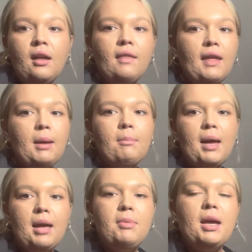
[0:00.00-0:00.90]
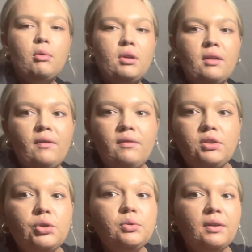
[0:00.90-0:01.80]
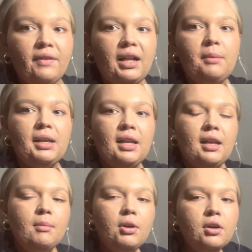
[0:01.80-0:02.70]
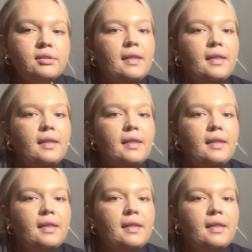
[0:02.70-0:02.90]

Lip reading: they may be able to develop inhibitors,